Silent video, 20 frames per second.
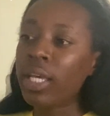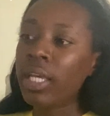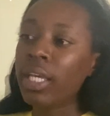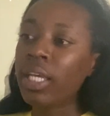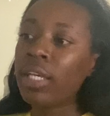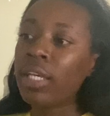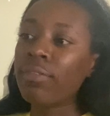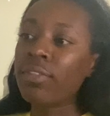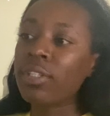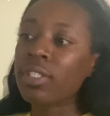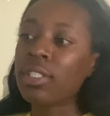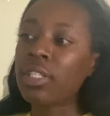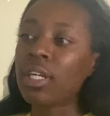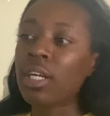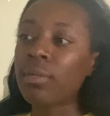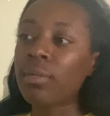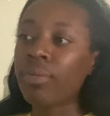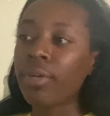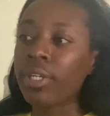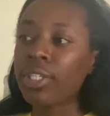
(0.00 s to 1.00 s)
If the
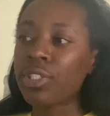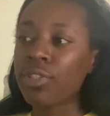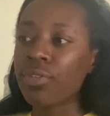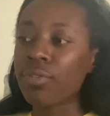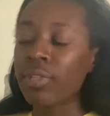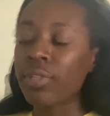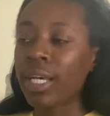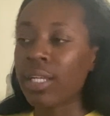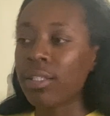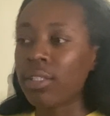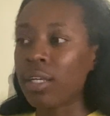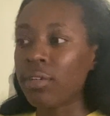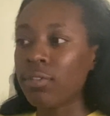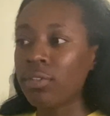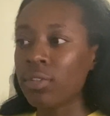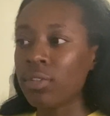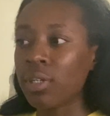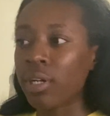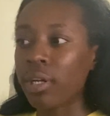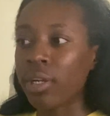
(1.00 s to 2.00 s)
stock breaks through that
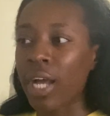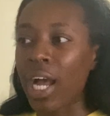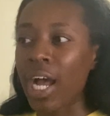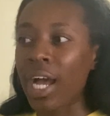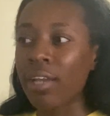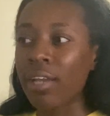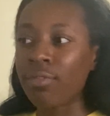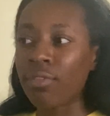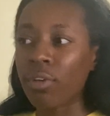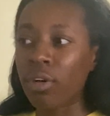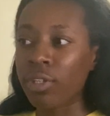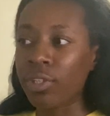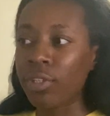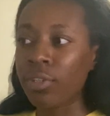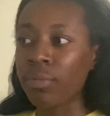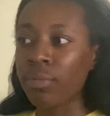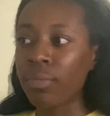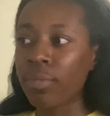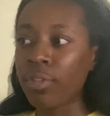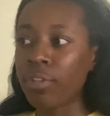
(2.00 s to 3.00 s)
level on high
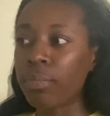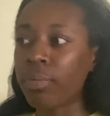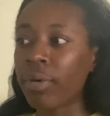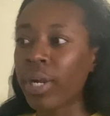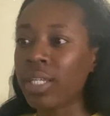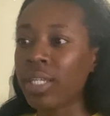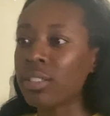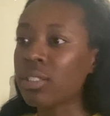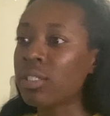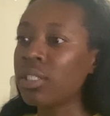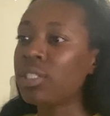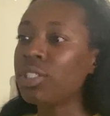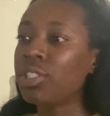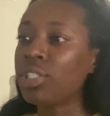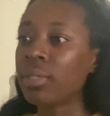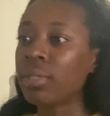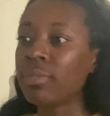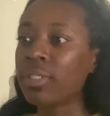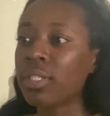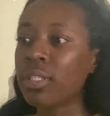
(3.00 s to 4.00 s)
volume, the price could
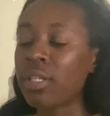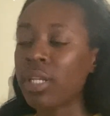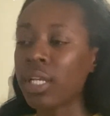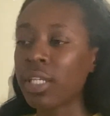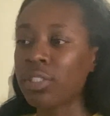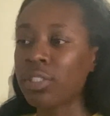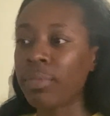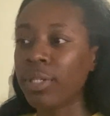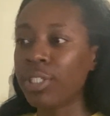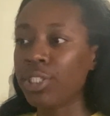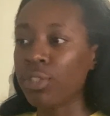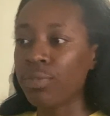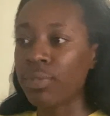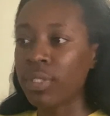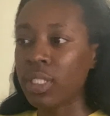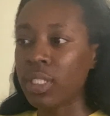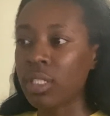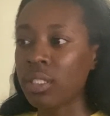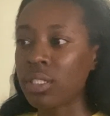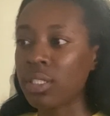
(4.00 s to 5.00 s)
jump to the next major
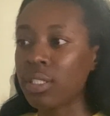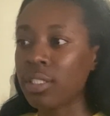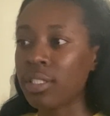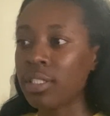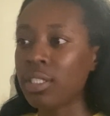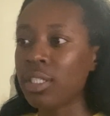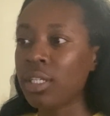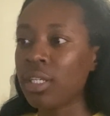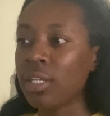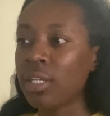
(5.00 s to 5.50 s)
resistance